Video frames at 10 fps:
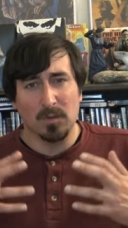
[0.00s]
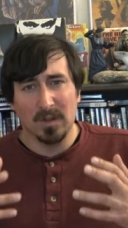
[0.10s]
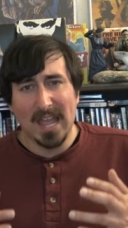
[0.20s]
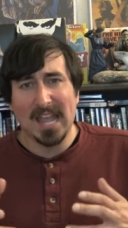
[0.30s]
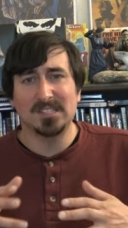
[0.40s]

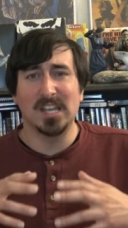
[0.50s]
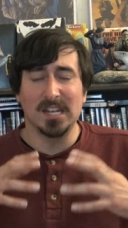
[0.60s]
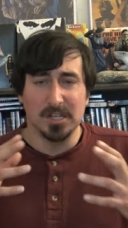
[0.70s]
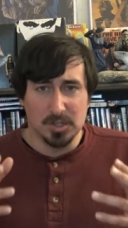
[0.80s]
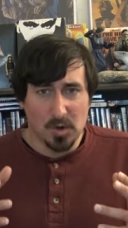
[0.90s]
relax,
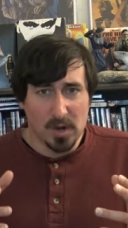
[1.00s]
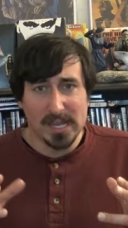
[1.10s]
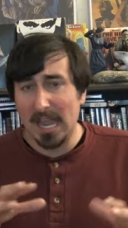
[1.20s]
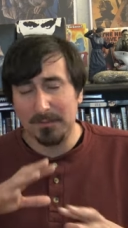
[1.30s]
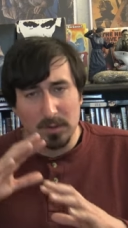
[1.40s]
and
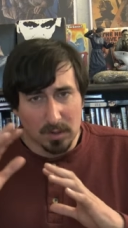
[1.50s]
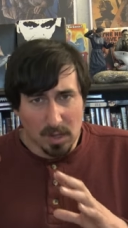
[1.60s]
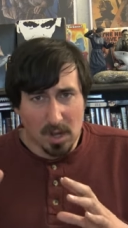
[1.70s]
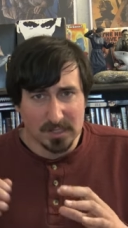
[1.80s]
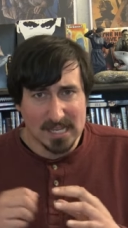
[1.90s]
enjoy after a
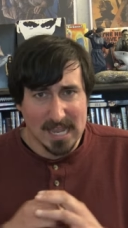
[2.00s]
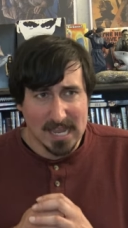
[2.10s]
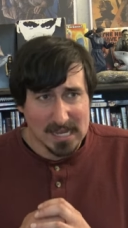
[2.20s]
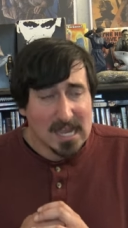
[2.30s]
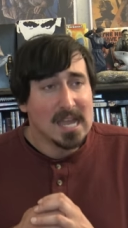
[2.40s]
long
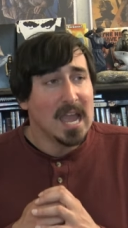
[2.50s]
day.